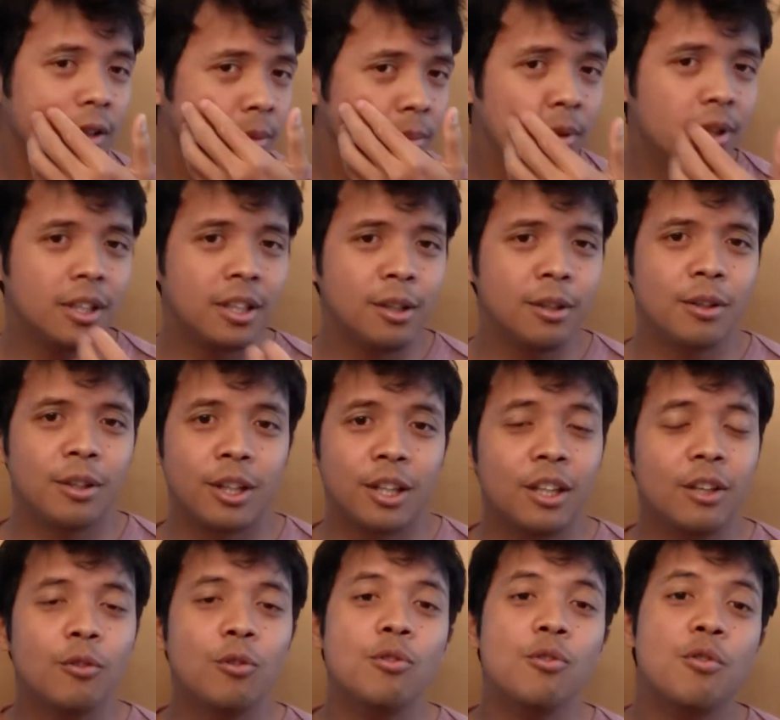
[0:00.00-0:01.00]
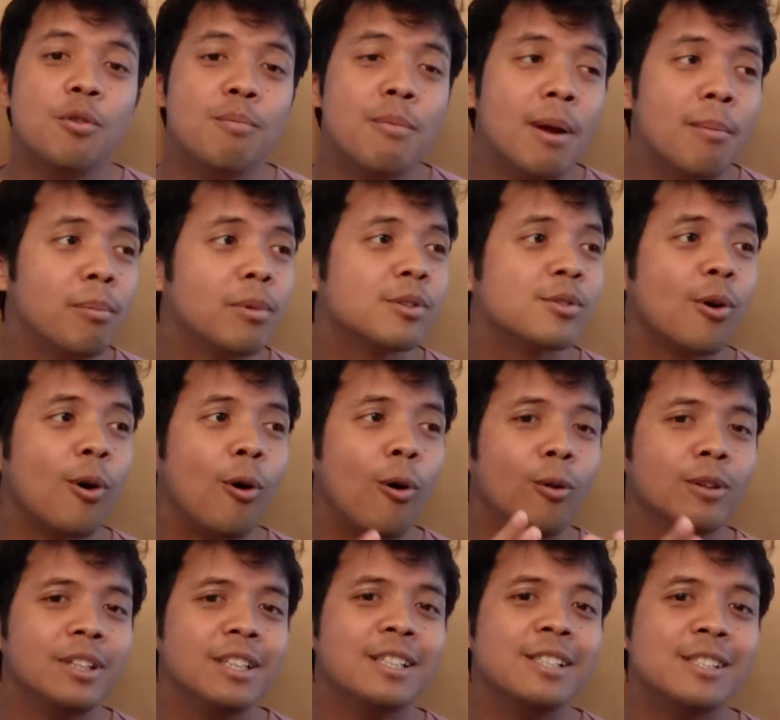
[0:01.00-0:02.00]
I mean, he remembers
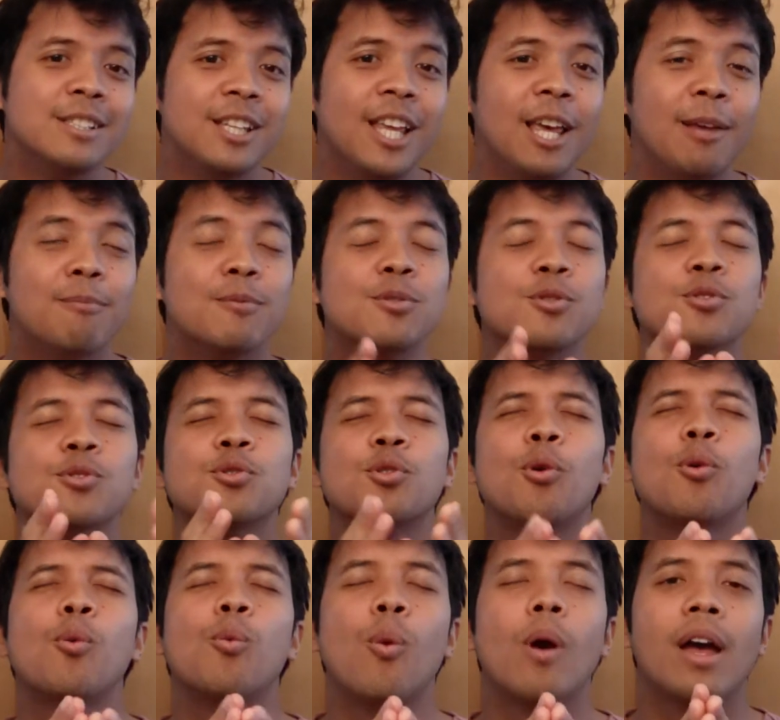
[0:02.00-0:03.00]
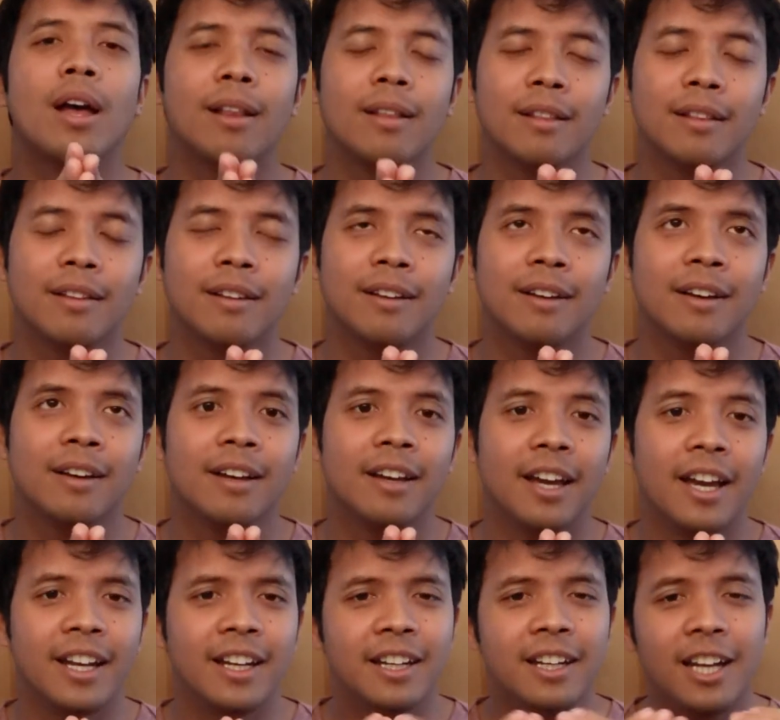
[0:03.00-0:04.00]
all these names so well,
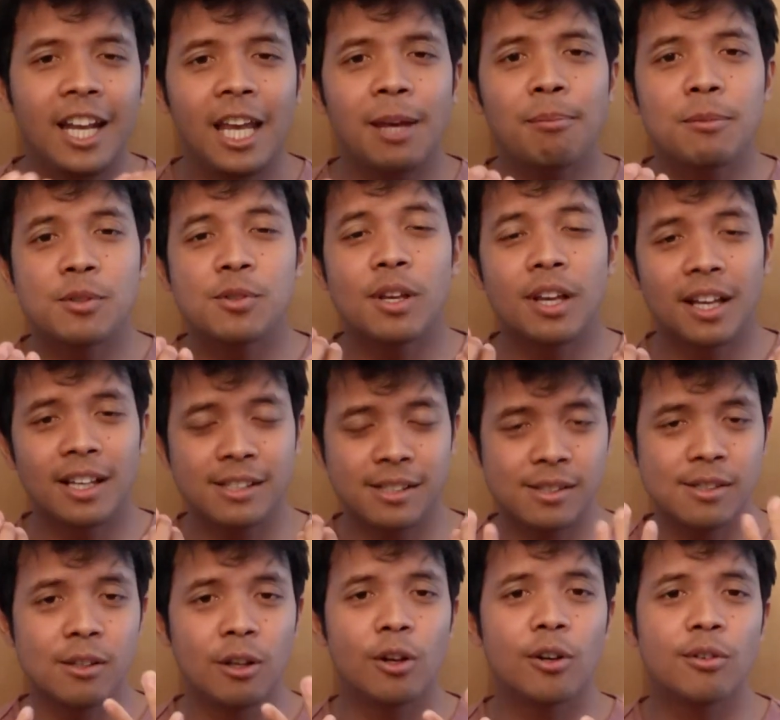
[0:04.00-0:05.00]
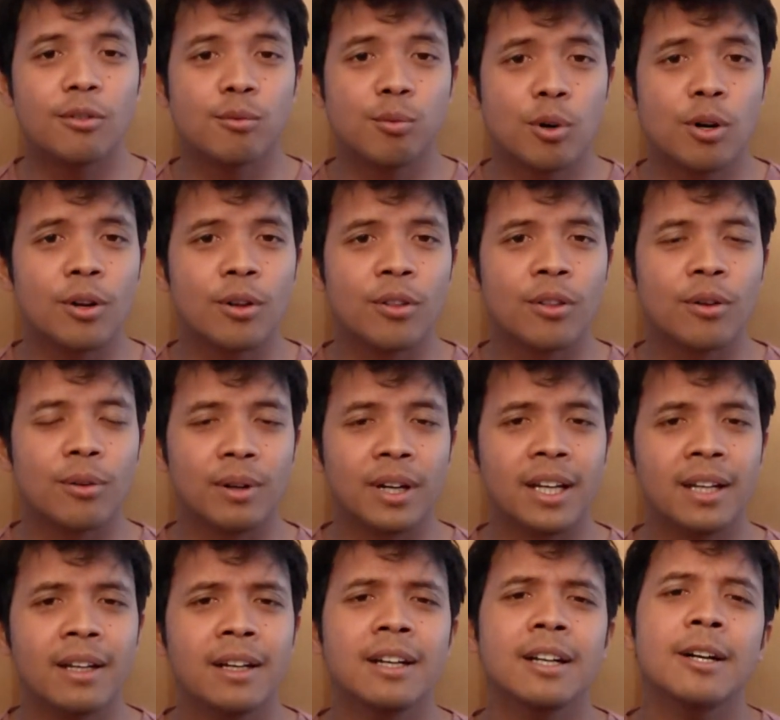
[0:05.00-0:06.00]
and the name has a lot of worth,
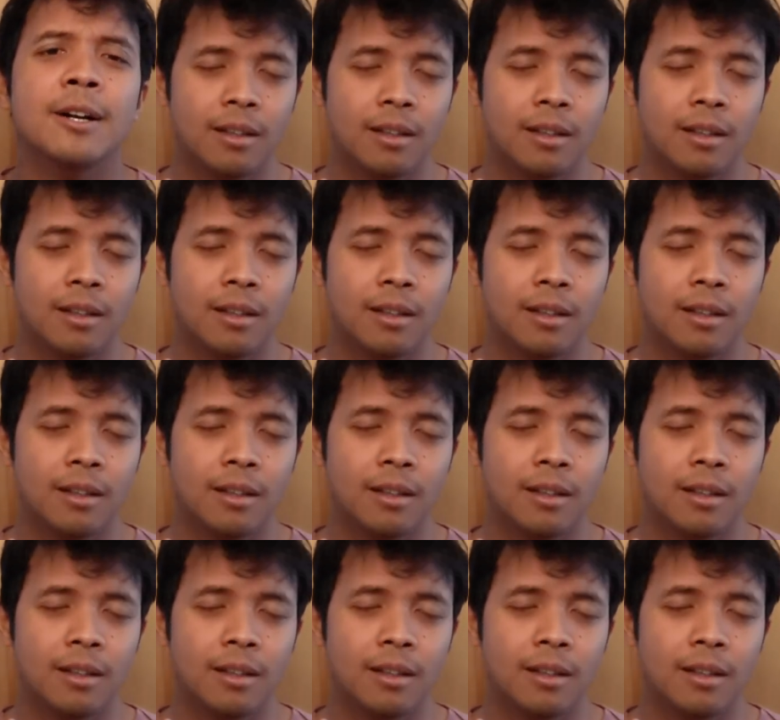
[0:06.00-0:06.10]
right?